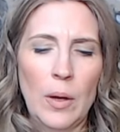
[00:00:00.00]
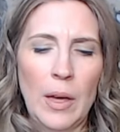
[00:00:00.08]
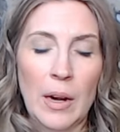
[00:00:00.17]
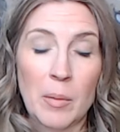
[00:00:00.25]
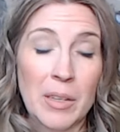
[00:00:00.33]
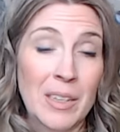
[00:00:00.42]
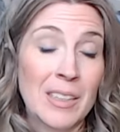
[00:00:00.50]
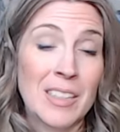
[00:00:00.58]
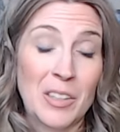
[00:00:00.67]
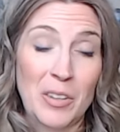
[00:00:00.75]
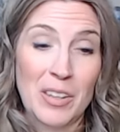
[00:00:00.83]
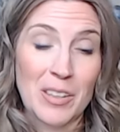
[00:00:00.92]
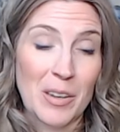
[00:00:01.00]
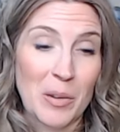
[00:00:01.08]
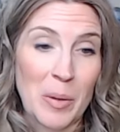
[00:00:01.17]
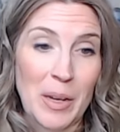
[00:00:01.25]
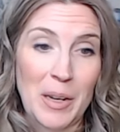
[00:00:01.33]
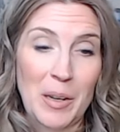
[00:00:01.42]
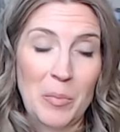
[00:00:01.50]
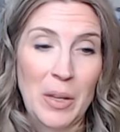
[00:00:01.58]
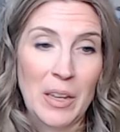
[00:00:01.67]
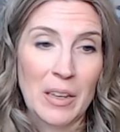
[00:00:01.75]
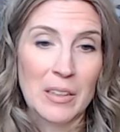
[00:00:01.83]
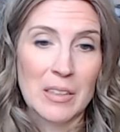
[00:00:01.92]
and I'm going to continue to talk about it
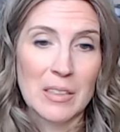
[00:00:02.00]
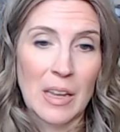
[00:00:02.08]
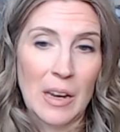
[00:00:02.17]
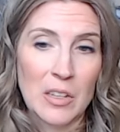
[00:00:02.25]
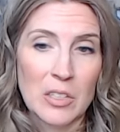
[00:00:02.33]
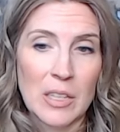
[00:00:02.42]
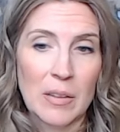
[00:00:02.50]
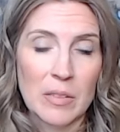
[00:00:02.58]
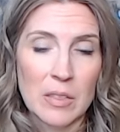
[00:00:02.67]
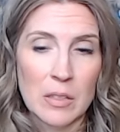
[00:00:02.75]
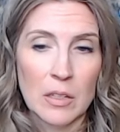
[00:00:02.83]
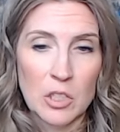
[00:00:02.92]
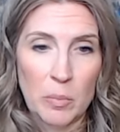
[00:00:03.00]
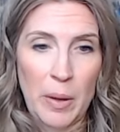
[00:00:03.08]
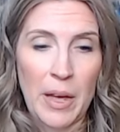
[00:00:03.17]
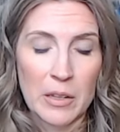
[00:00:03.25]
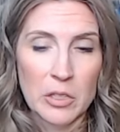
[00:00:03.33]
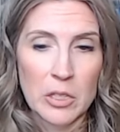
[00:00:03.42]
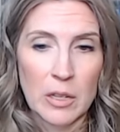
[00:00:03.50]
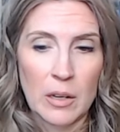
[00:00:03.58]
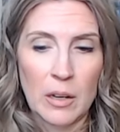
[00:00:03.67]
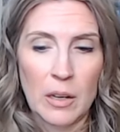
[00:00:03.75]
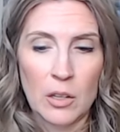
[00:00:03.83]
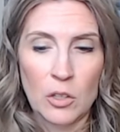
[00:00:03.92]
because I just have such a
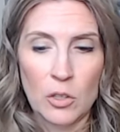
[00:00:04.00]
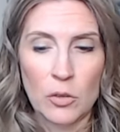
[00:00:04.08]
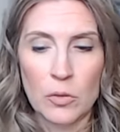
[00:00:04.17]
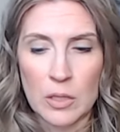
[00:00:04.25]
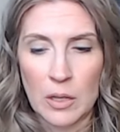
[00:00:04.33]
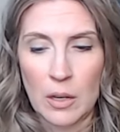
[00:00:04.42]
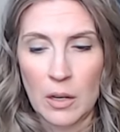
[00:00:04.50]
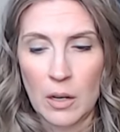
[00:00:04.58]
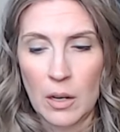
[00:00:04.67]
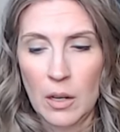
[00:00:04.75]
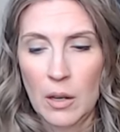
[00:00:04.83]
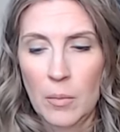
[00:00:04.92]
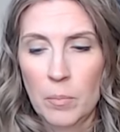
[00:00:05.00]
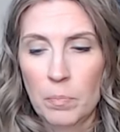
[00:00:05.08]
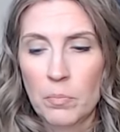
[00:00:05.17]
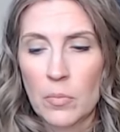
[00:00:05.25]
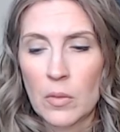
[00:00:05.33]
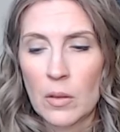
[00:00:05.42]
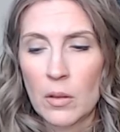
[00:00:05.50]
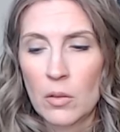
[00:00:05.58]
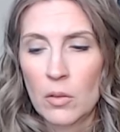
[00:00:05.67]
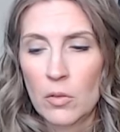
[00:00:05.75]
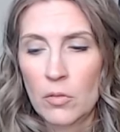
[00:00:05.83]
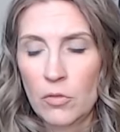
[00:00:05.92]
passion in using
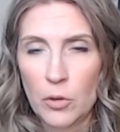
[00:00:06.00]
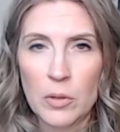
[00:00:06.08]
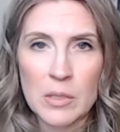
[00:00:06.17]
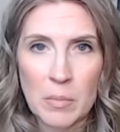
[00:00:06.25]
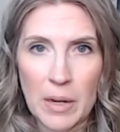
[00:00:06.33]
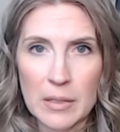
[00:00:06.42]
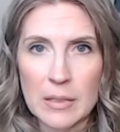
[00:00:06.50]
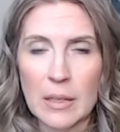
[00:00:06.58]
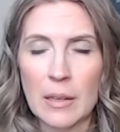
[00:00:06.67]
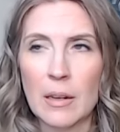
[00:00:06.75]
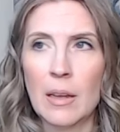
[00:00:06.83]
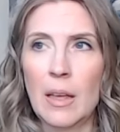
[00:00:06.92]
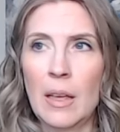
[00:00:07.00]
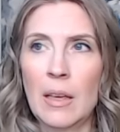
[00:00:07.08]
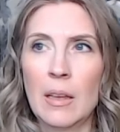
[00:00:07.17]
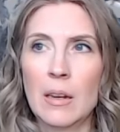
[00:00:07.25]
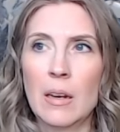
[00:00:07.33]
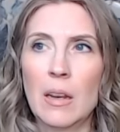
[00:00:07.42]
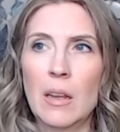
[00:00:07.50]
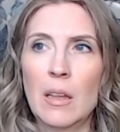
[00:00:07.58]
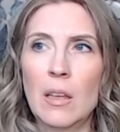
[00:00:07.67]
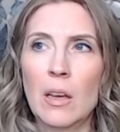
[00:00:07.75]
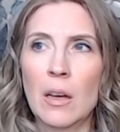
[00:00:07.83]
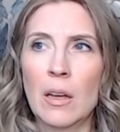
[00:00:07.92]
food as medicine in
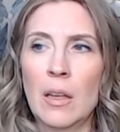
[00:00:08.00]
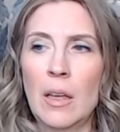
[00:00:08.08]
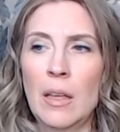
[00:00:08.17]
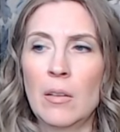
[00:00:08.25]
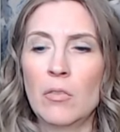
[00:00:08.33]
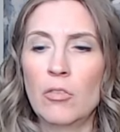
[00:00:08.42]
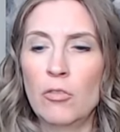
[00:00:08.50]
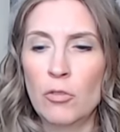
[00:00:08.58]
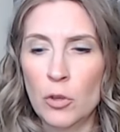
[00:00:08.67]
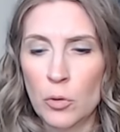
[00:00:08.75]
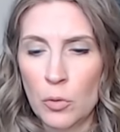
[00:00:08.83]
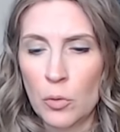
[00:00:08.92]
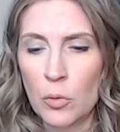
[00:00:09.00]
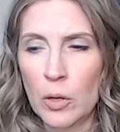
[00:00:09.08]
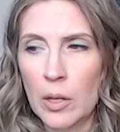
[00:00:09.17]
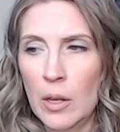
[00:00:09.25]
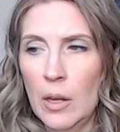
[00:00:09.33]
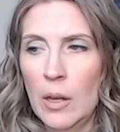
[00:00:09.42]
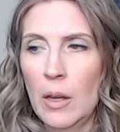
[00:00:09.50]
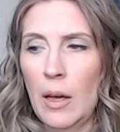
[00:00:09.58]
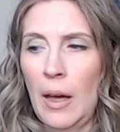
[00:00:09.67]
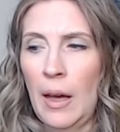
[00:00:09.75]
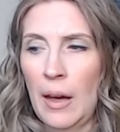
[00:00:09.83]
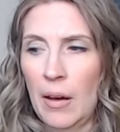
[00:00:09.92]
in food
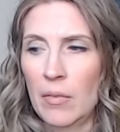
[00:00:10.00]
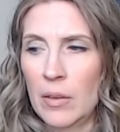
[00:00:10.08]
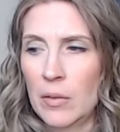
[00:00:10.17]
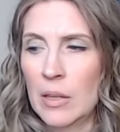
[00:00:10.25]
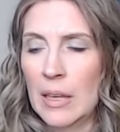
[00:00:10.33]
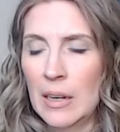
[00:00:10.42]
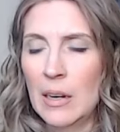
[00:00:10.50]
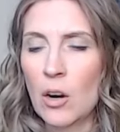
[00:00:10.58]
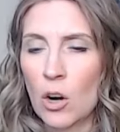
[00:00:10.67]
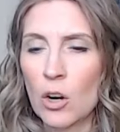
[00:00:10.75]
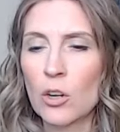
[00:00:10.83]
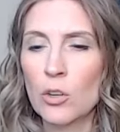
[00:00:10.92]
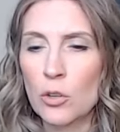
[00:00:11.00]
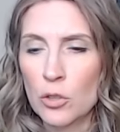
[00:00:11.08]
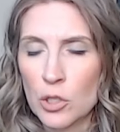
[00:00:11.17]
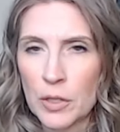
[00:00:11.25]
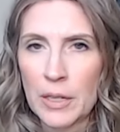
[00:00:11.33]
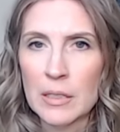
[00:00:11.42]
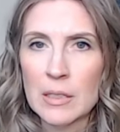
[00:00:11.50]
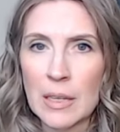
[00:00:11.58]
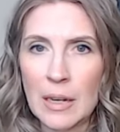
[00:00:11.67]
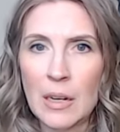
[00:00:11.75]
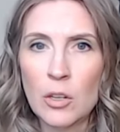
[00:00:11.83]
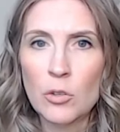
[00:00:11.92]
have getting our nutrients,
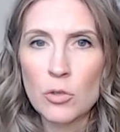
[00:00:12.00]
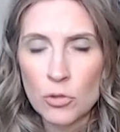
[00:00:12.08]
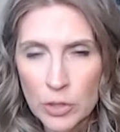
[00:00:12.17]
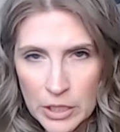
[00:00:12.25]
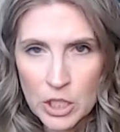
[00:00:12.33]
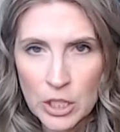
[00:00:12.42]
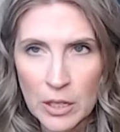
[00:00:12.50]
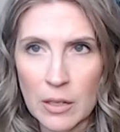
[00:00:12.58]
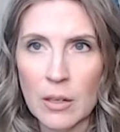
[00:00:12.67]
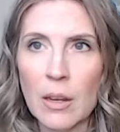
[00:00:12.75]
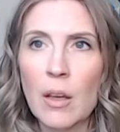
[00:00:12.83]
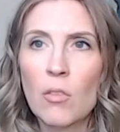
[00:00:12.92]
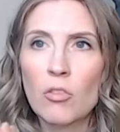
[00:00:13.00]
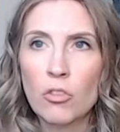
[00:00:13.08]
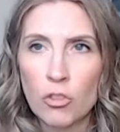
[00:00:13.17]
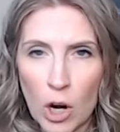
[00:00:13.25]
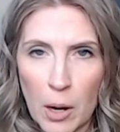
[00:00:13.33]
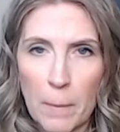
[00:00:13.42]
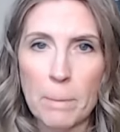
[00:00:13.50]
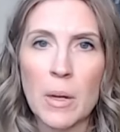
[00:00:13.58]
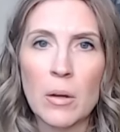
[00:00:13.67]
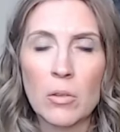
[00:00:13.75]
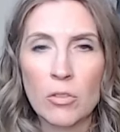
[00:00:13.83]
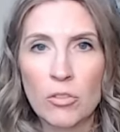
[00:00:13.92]
getting nutrition from
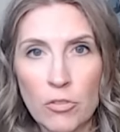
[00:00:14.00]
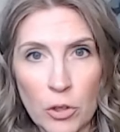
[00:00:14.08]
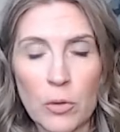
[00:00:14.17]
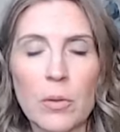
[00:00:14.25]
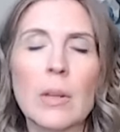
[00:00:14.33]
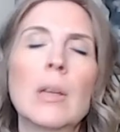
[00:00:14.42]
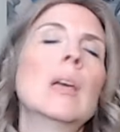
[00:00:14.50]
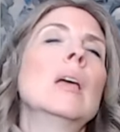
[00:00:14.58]
food.